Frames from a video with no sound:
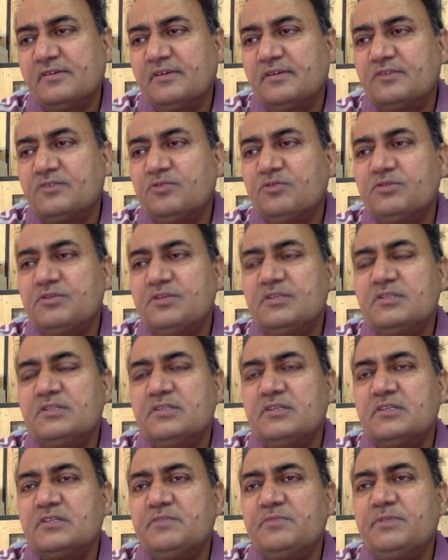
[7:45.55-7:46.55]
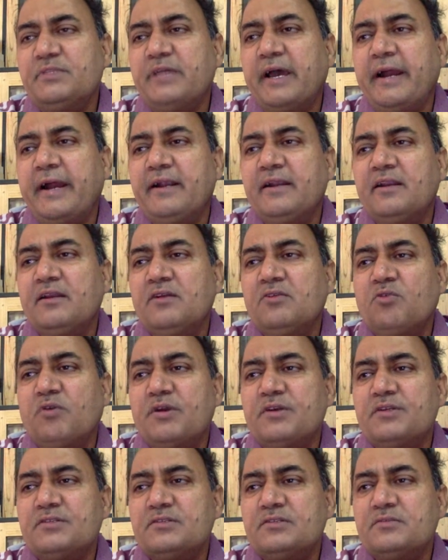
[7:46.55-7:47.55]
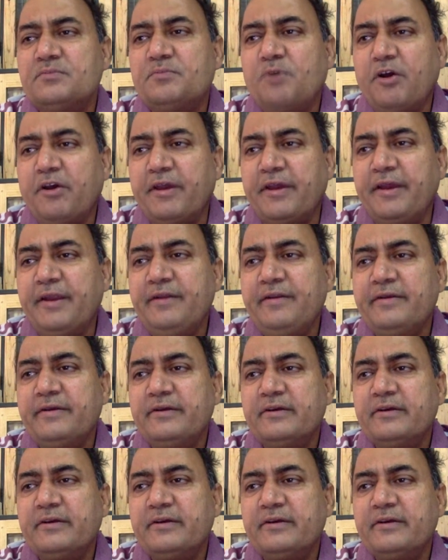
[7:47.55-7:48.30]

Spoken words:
So since Smith had 10 coins in the pocket,